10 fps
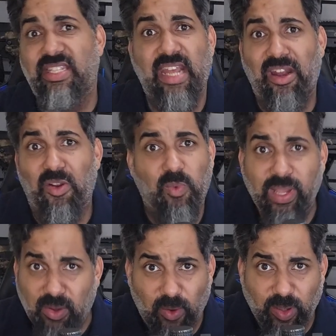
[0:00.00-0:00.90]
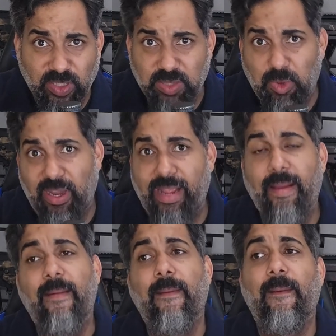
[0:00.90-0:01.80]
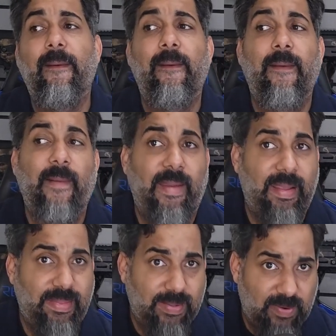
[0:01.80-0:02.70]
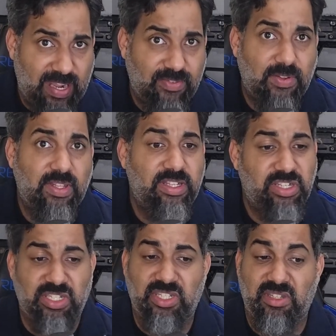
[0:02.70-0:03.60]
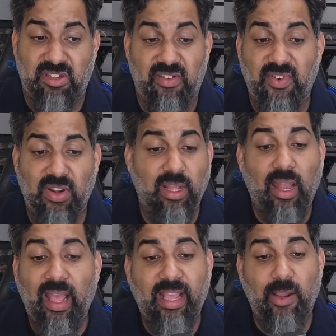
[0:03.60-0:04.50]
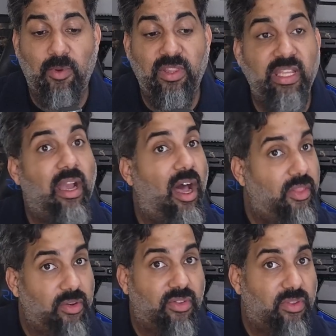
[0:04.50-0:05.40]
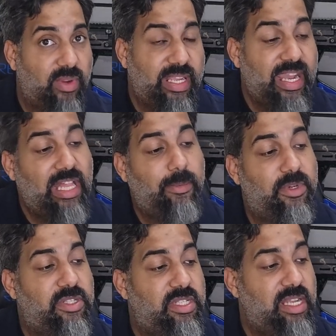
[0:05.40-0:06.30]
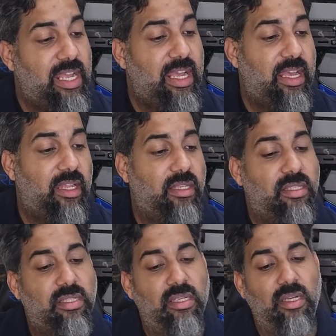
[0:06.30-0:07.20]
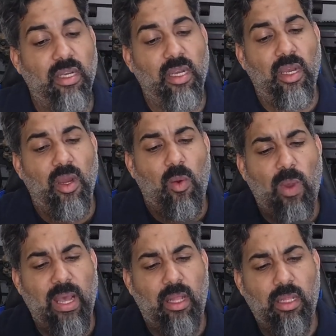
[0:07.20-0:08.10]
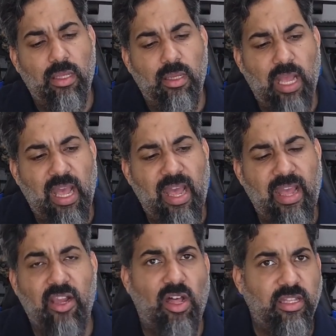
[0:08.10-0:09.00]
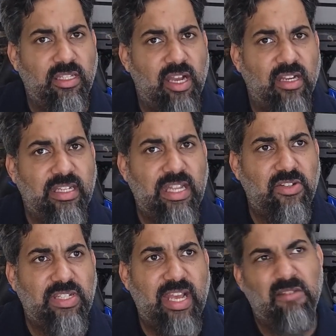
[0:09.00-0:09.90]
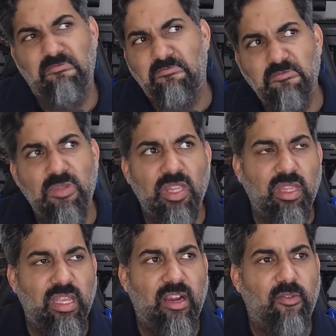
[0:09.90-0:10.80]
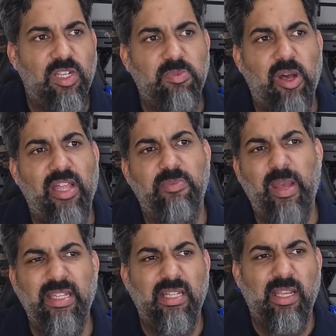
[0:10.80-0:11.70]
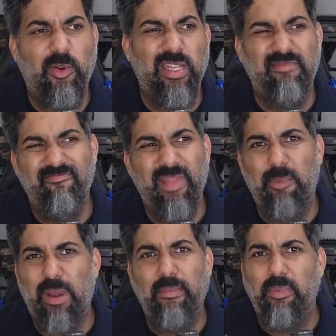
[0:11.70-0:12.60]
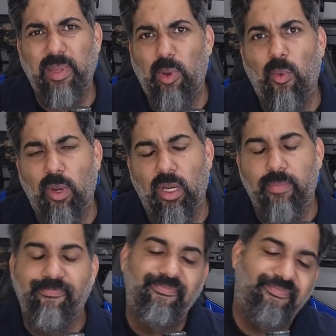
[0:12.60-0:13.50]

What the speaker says: standard recoil spring in the rifle and just convert it like I would the other 3 calibers? And, well, I called and talked to Desert Tech. Their response basically was, it probably won't work.